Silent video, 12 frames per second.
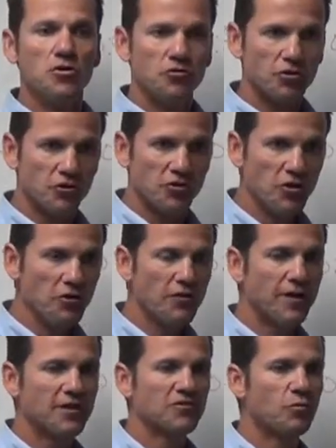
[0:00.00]
To do
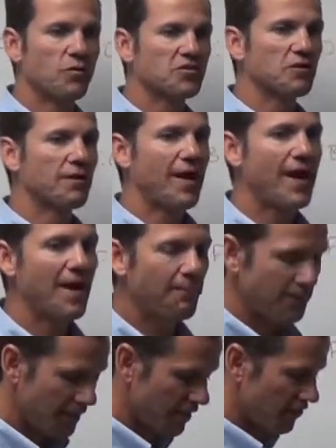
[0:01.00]
this, what's going to
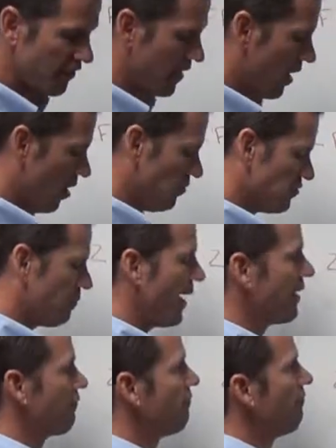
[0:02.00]
happen is the host by
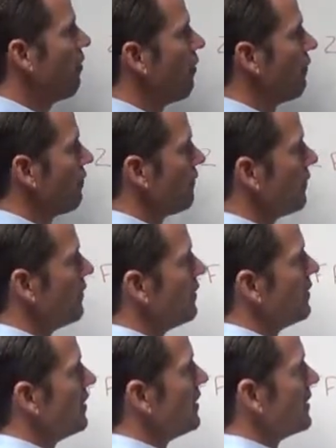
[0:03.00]
default,
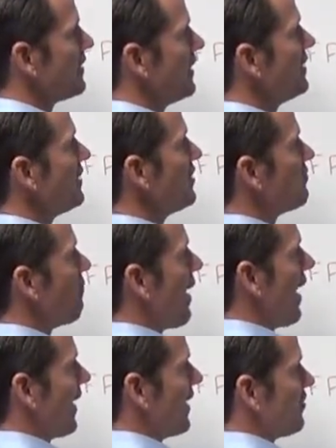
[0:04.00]
since this
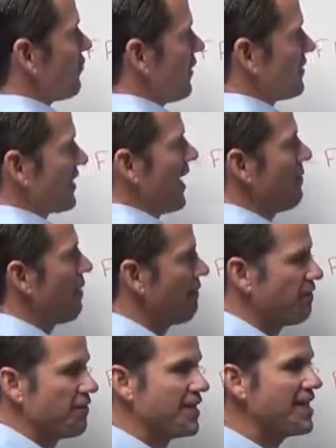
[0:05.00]
MAC address came
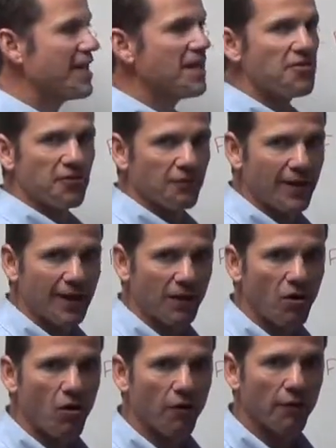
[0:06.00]
off of the Ethernet
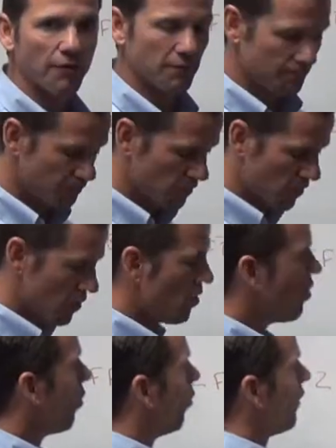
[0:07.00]
card,
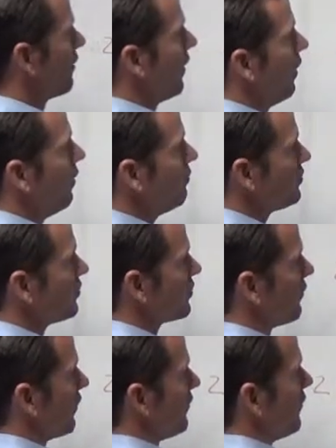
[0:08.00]
what the host is
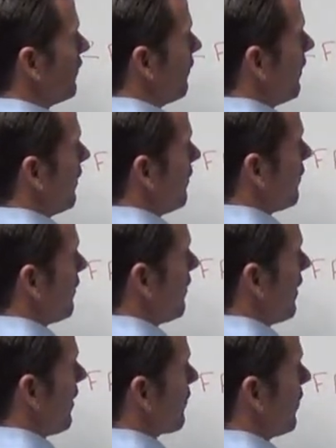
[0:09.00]
going to do is
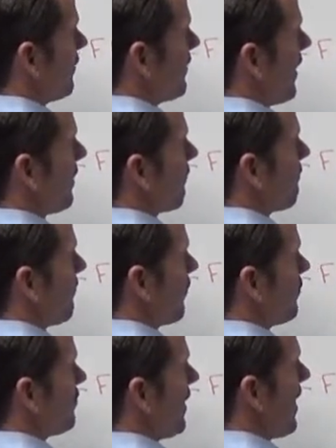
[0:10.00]
it's going to take the
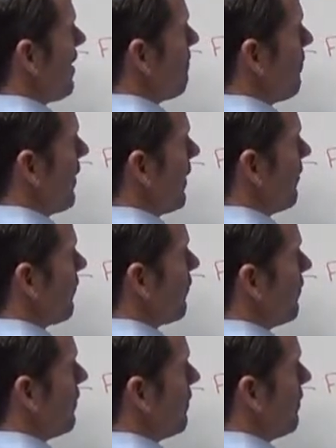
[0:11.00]
first 8 bits